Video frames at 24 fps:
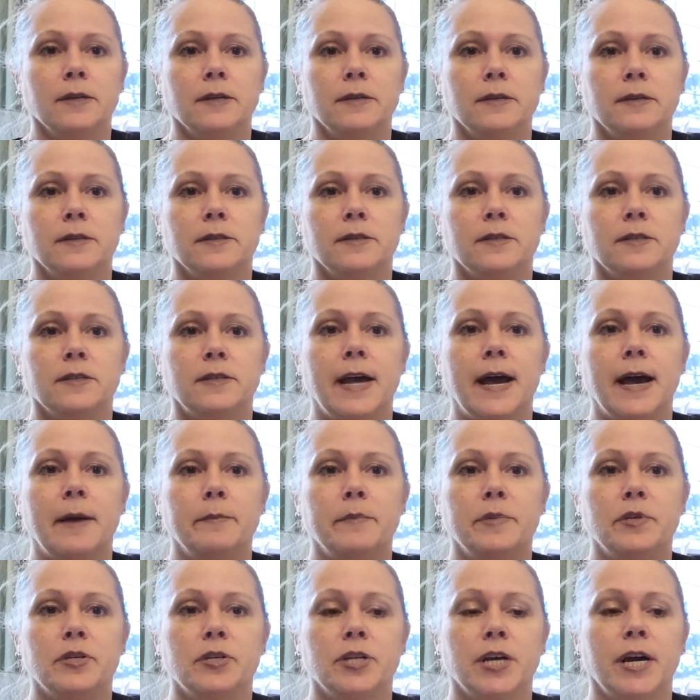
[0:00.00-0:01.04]

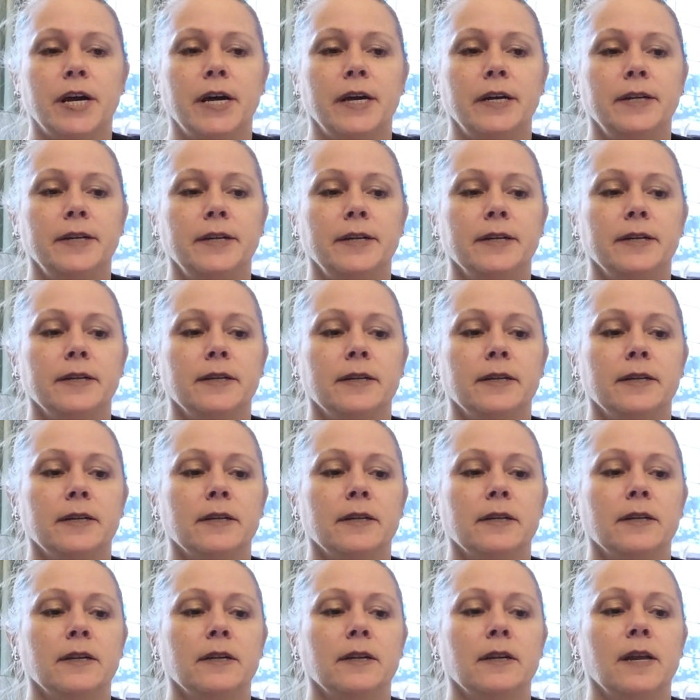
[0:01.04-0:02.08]
Snap shut.
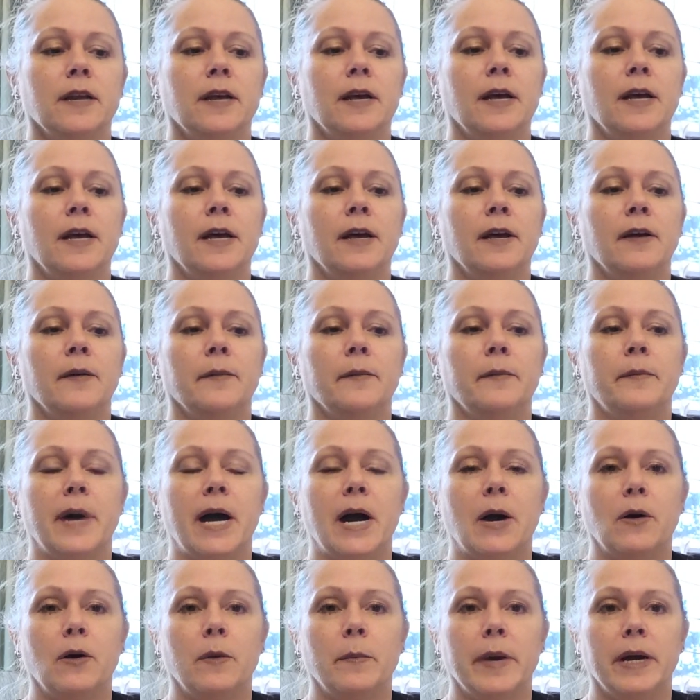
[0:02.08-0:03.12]

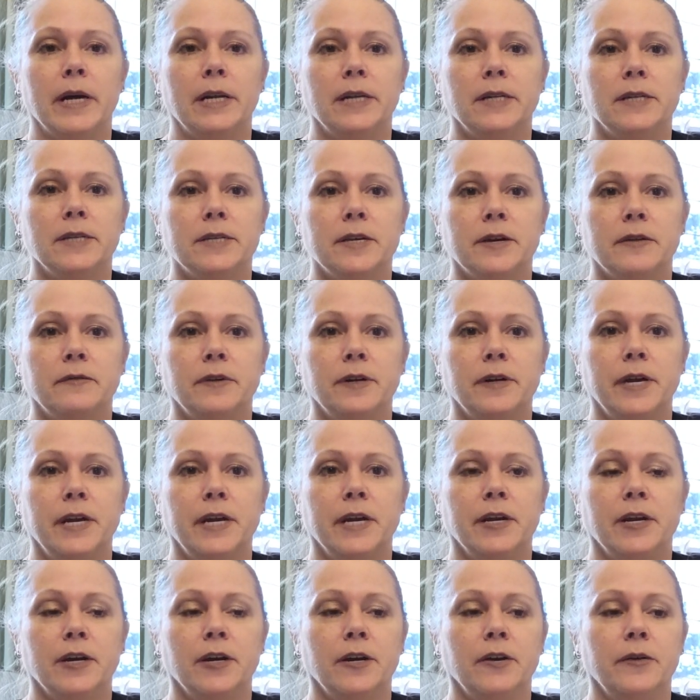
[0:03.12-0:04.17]
Power button is over
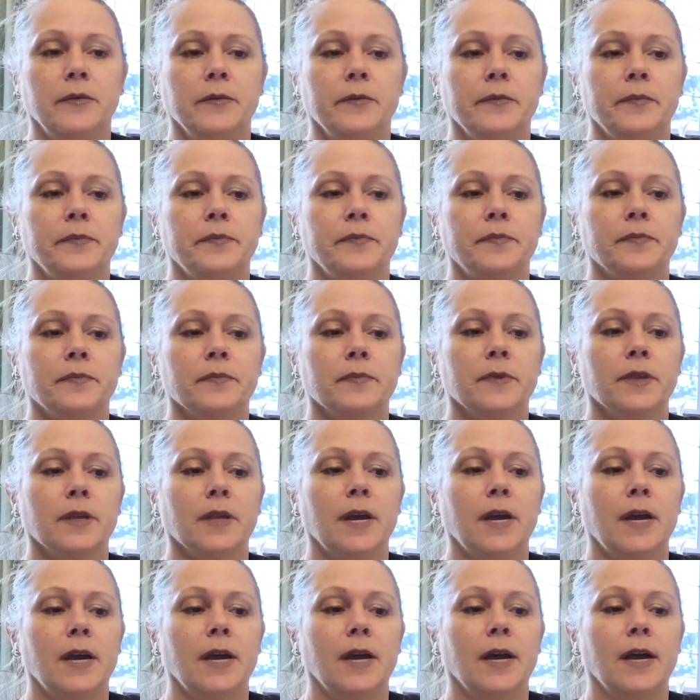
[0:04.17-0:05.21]
here.
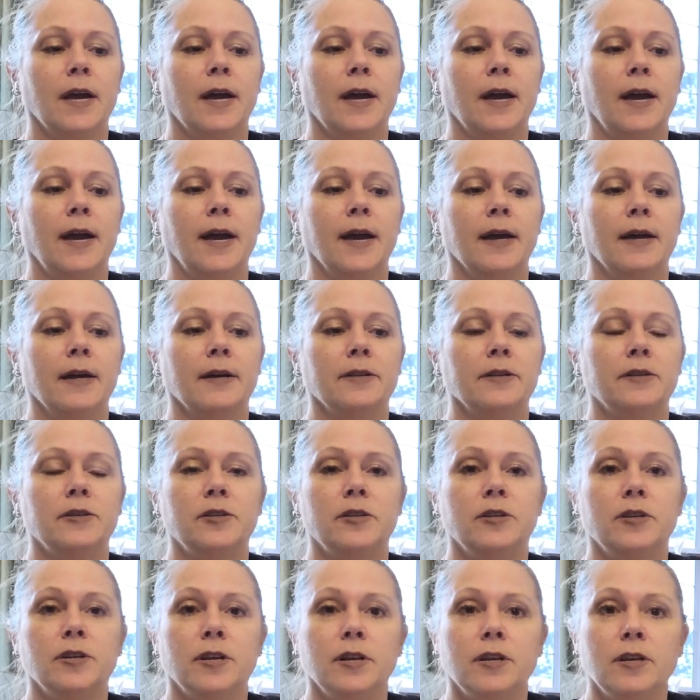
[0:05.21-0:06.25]
And
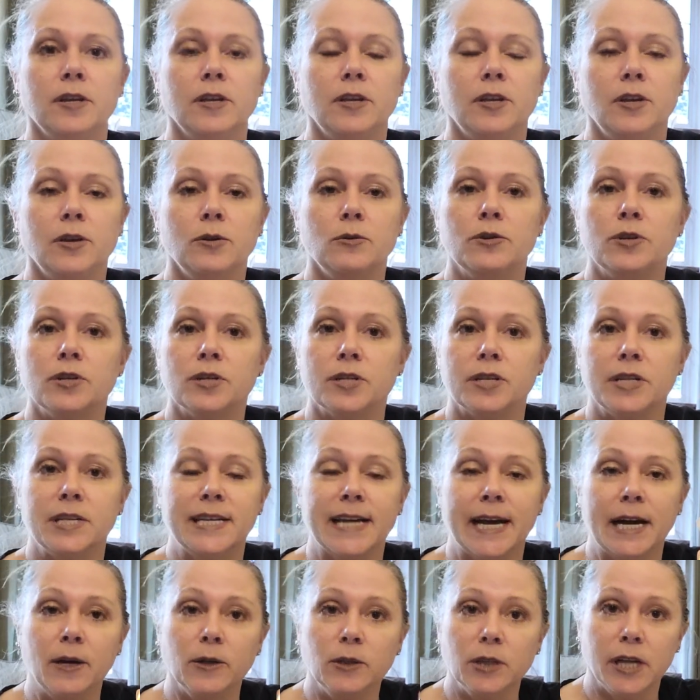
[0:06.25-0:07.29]
you just
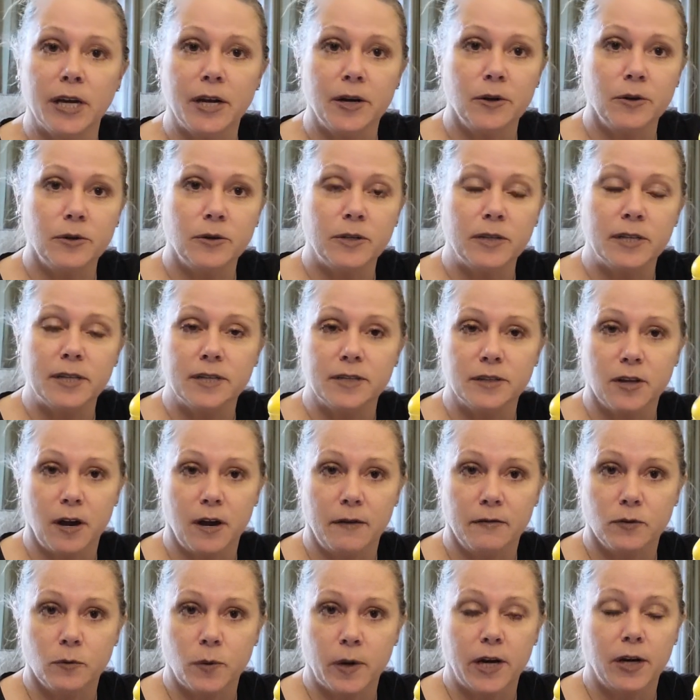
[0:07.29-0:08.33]
download the
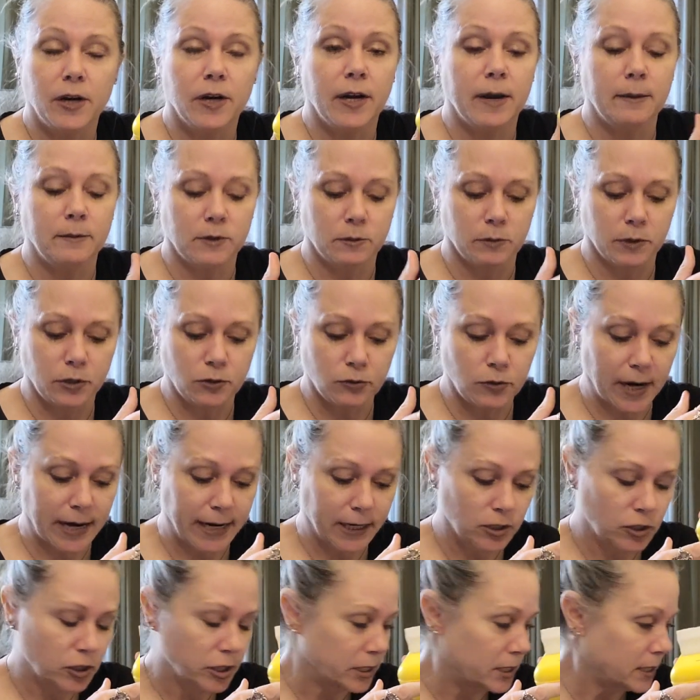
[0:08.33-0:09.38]
software. It comes with
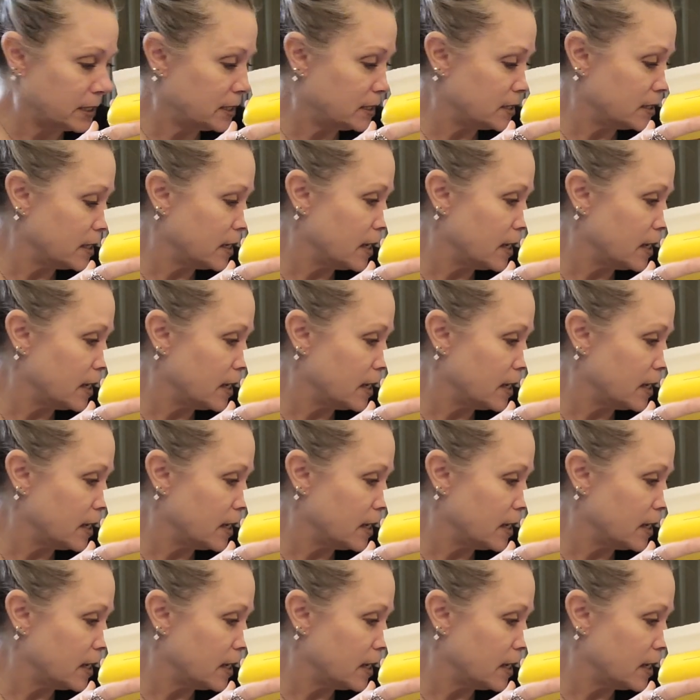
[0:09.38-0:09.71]
directions.